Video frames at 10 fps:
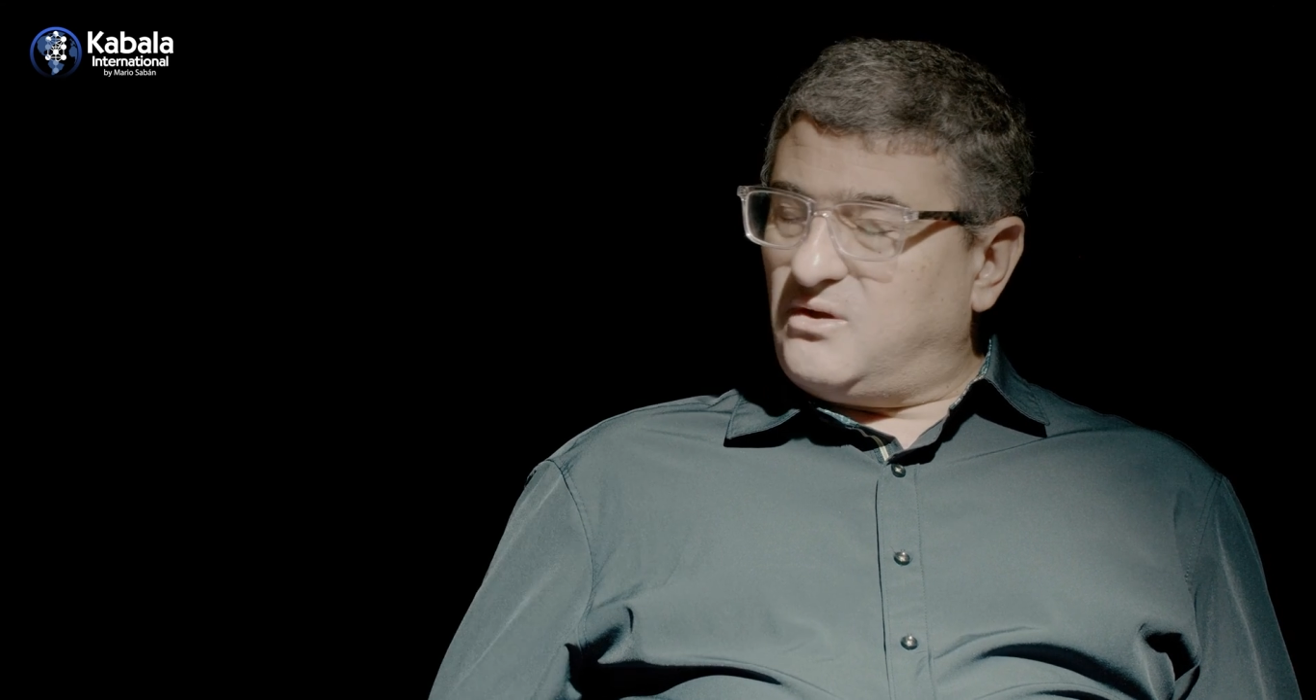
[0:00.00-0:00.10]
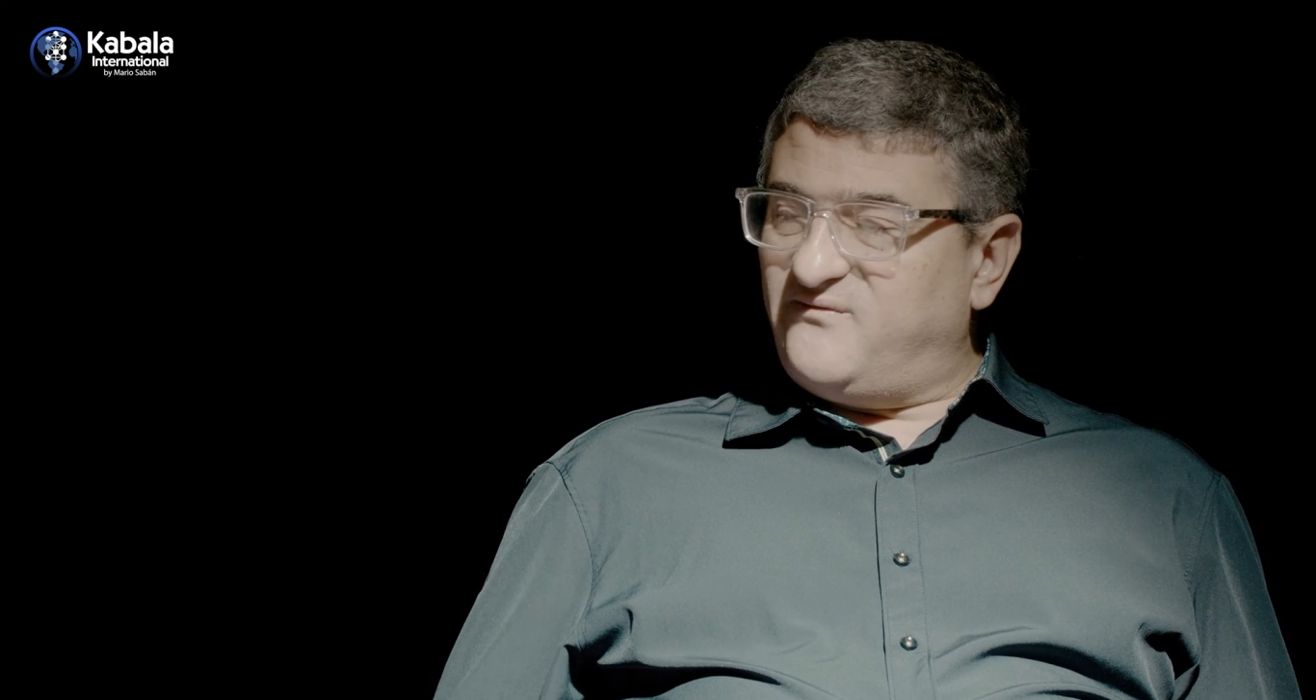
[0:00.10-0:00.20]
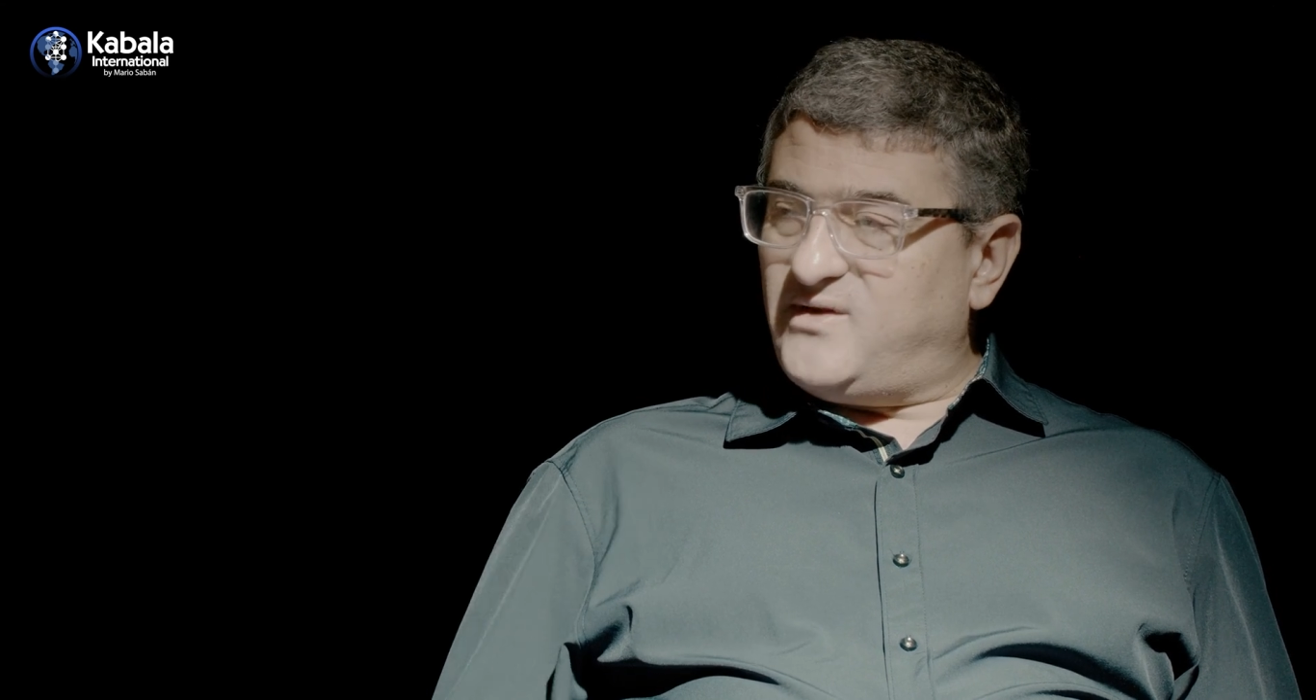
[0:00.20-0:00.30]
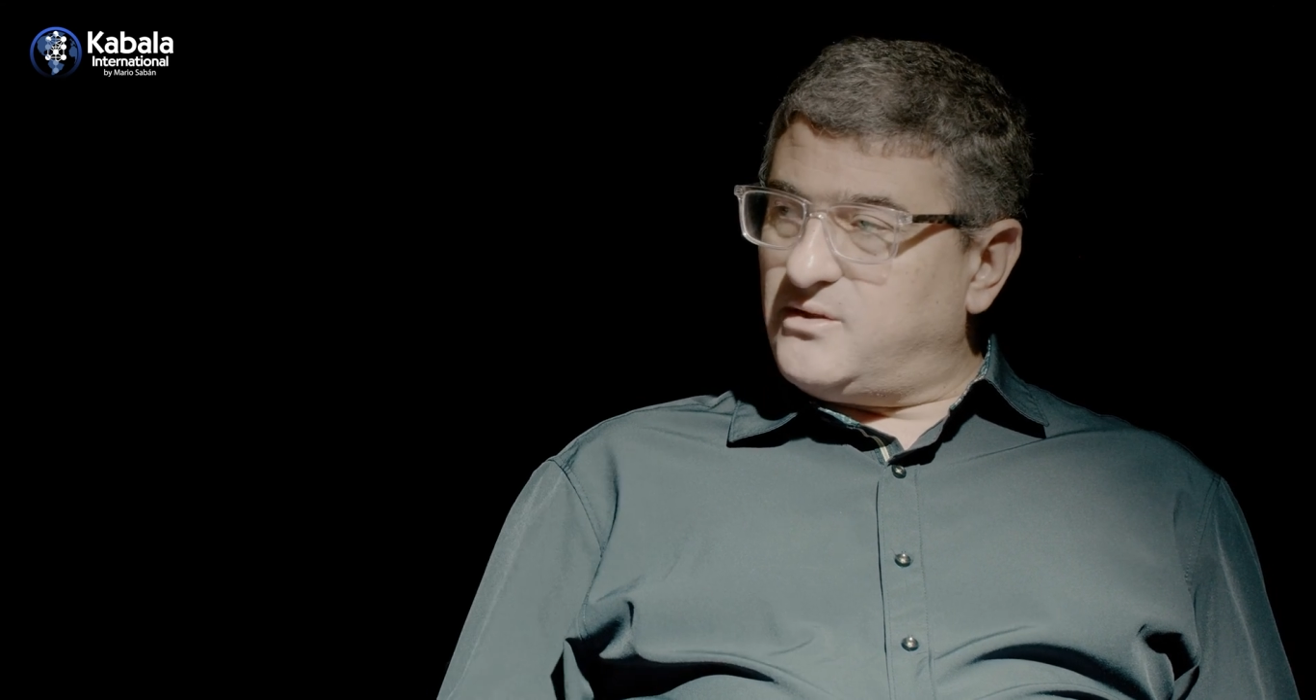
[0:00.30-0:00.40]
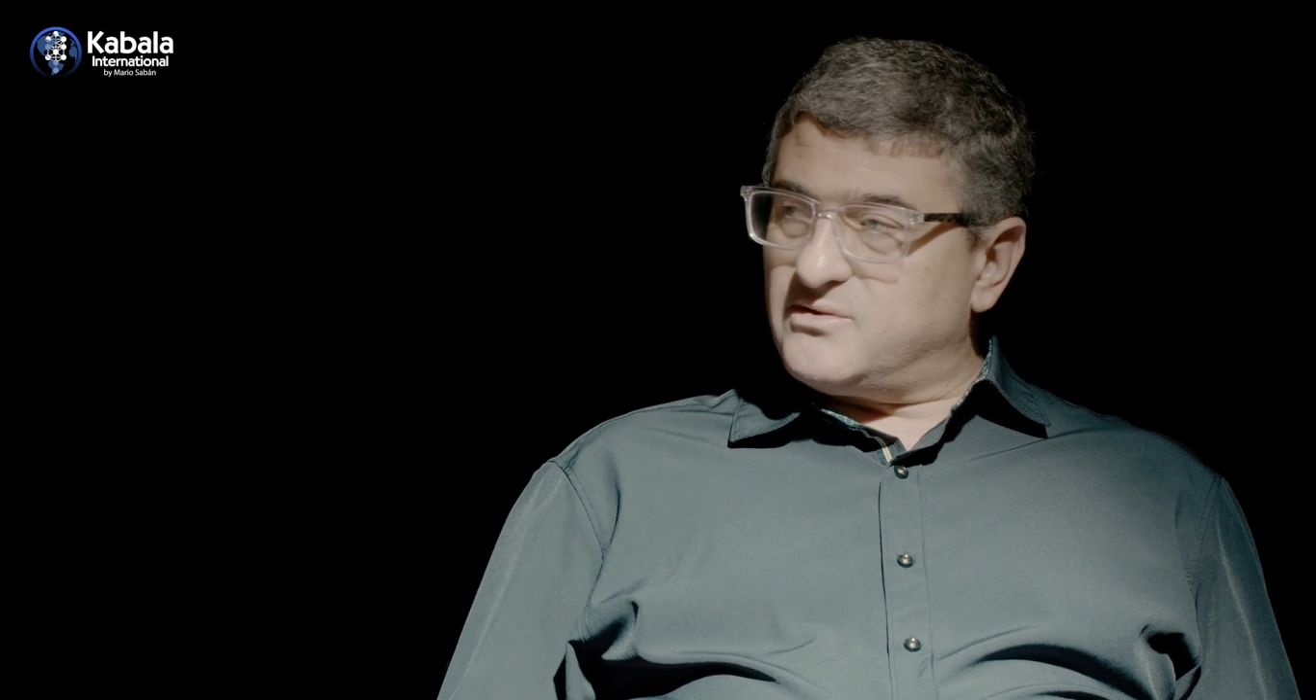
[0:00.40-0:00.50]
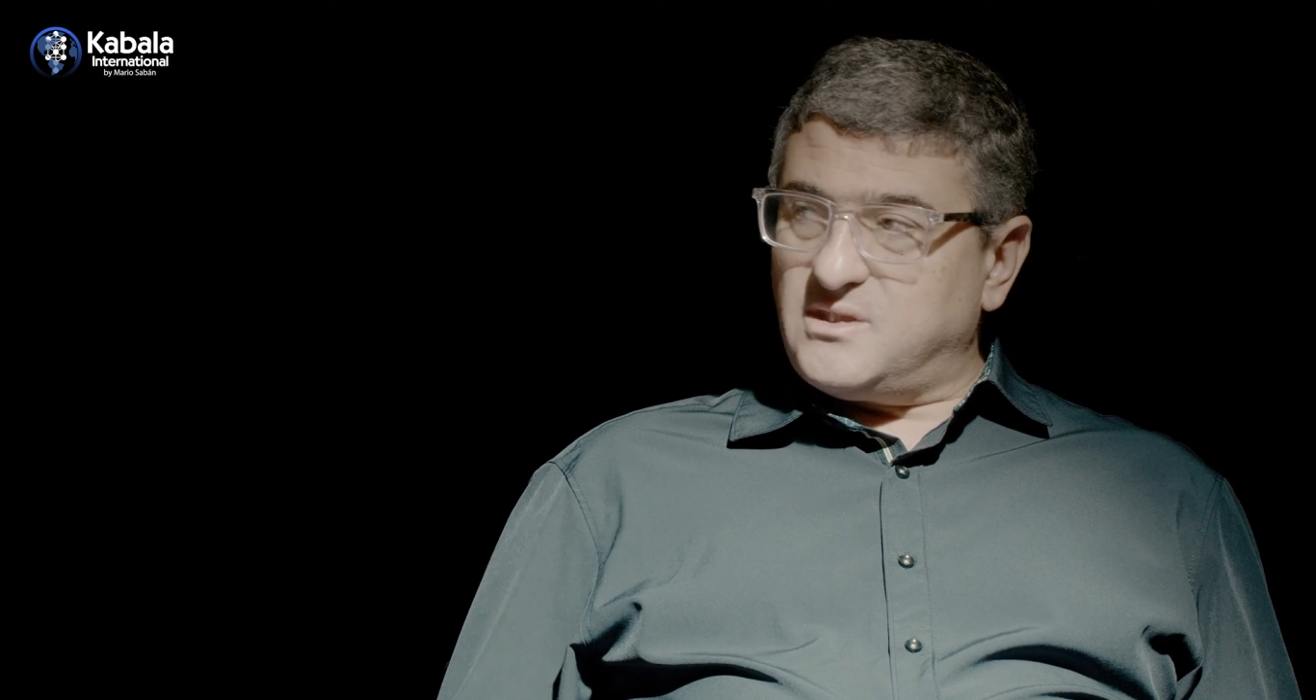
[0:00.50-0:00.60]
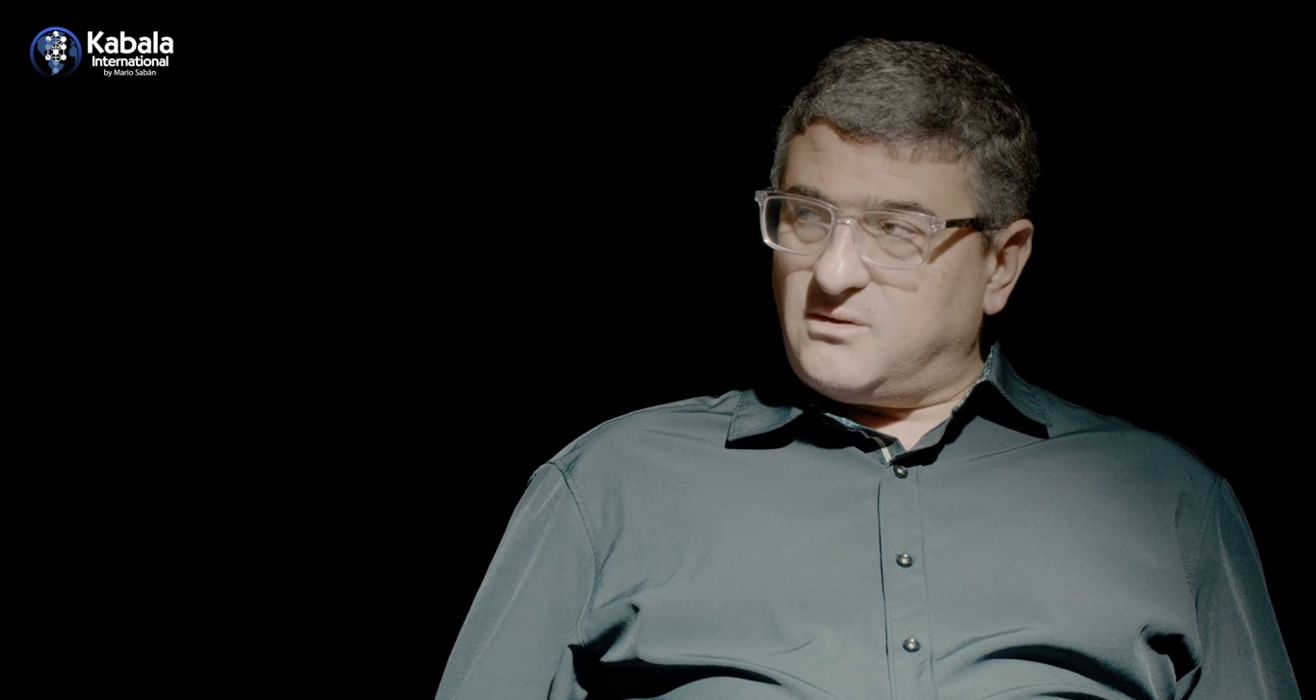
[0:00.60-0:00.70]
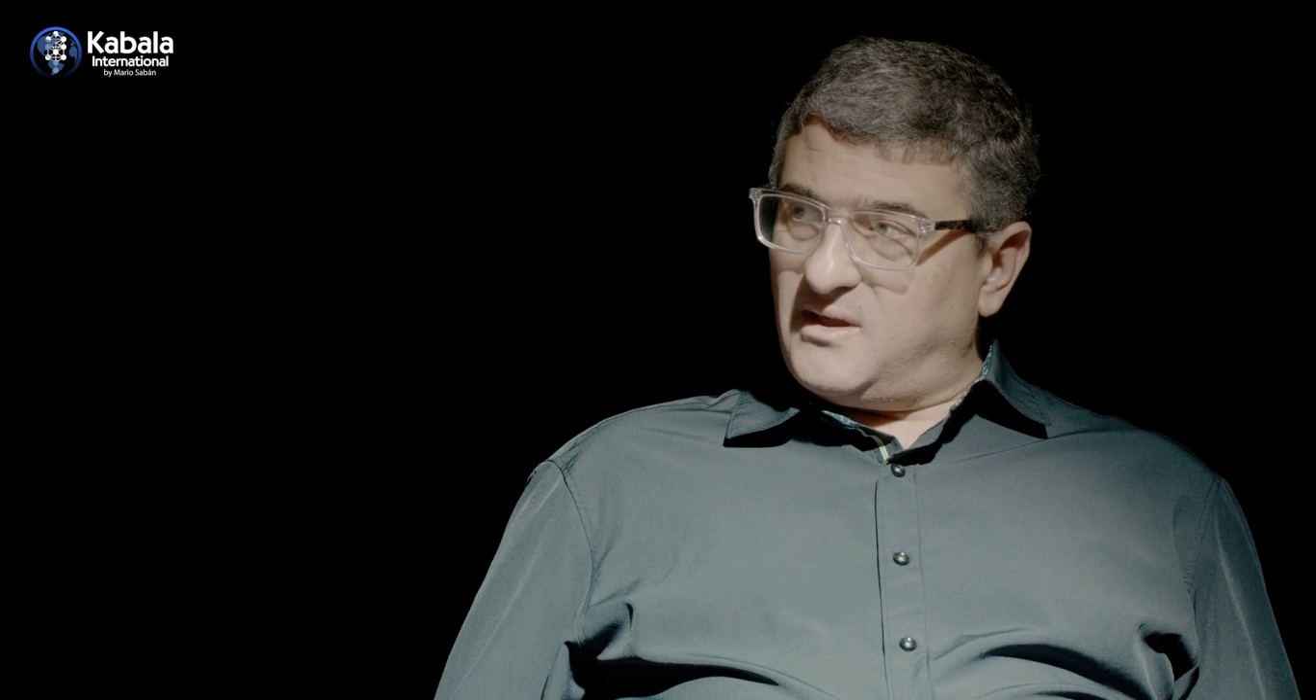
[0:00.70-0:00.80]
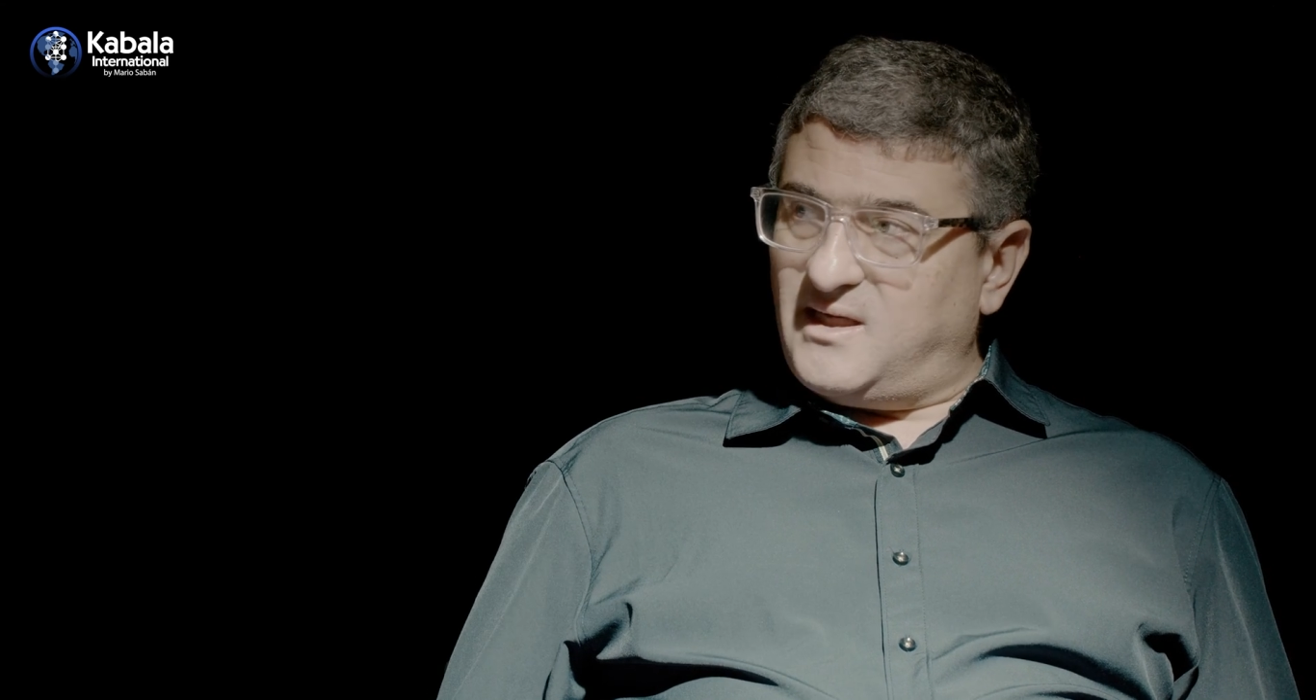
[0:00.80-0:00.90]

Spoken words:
wars we are